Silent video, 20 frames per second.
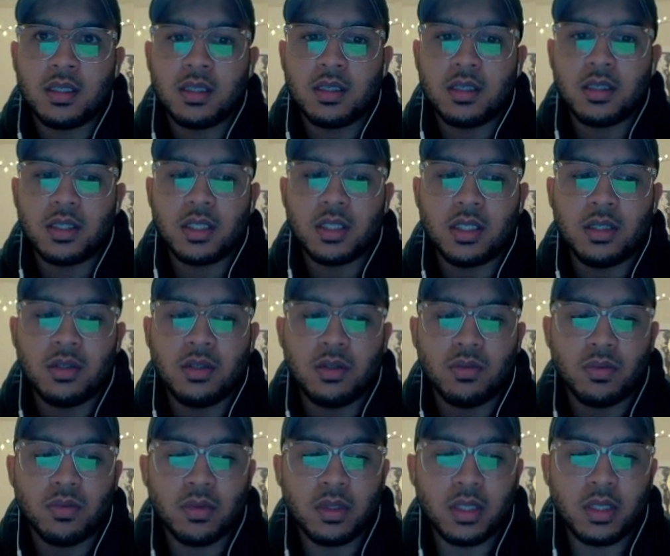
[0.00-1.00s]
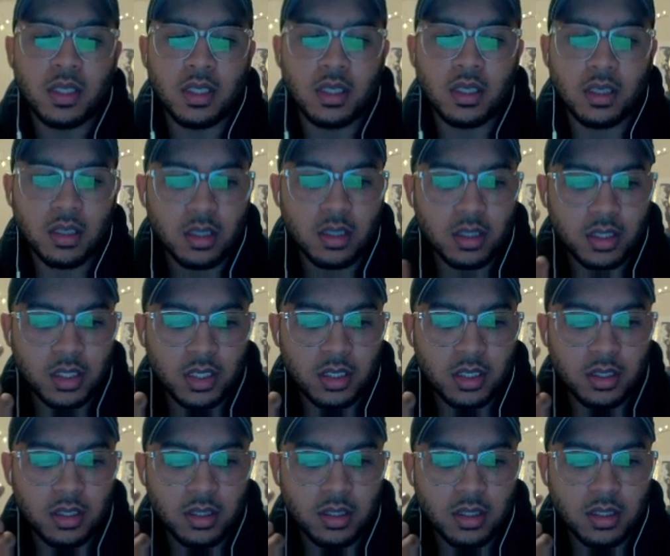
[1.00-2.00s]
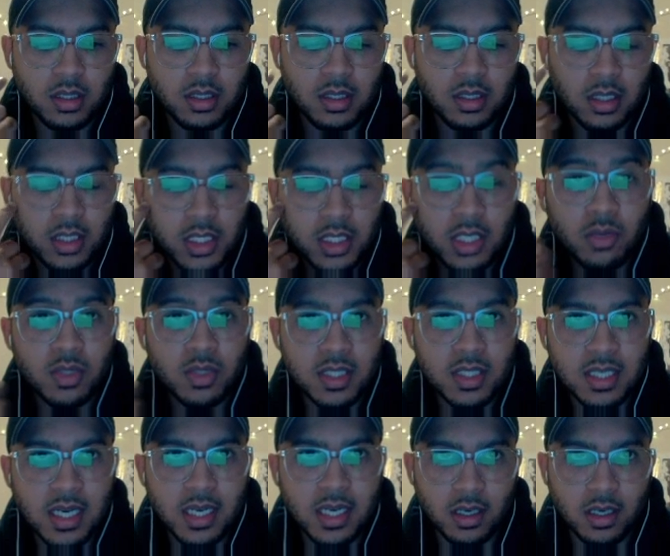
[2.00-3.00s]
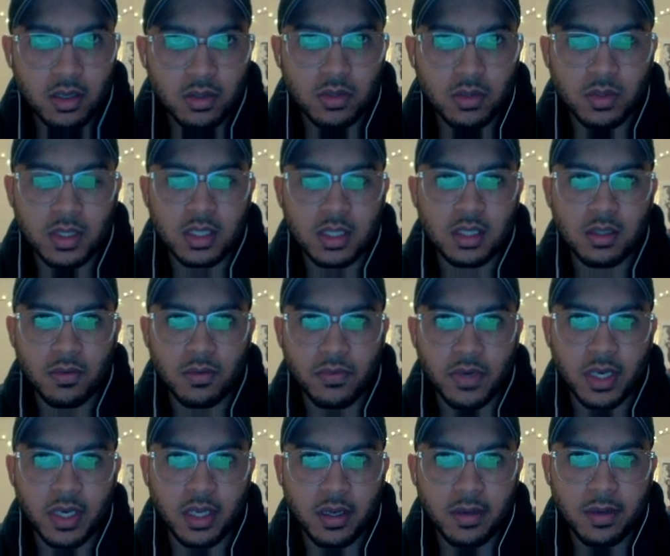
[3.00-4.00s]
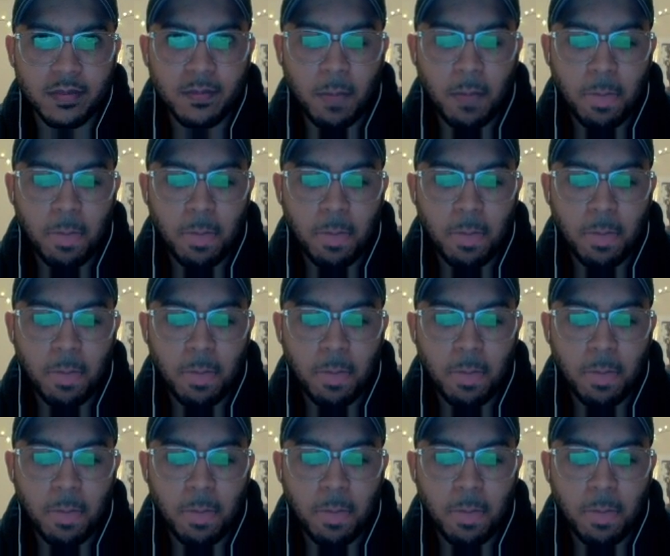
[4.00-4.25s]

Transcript: she was diagnosed with schizophrenia.